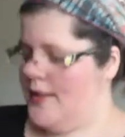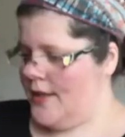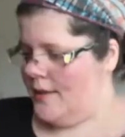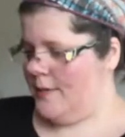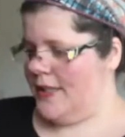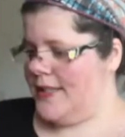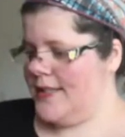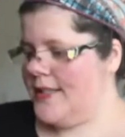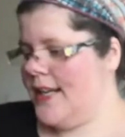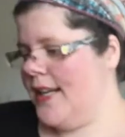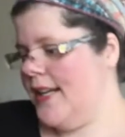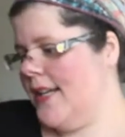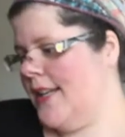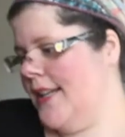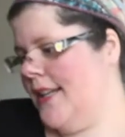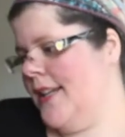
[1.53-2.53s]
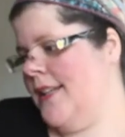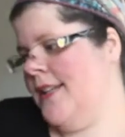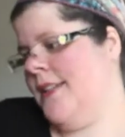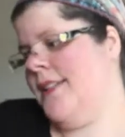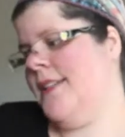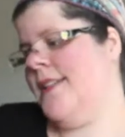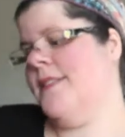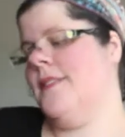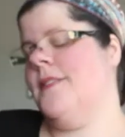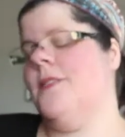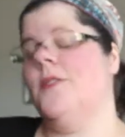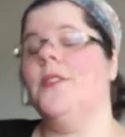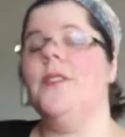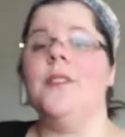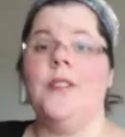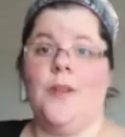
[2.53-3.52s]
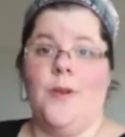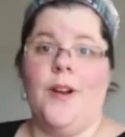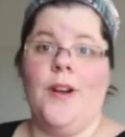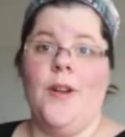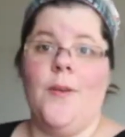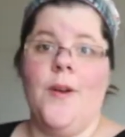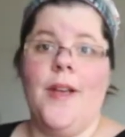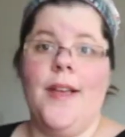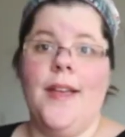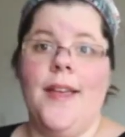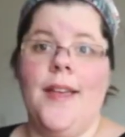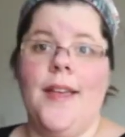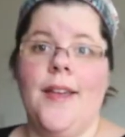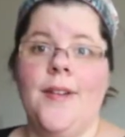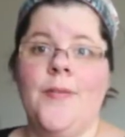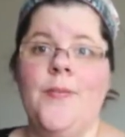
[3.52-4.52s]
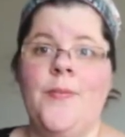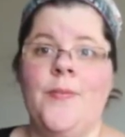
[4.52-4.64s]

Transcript: am excited. Do you want to know why?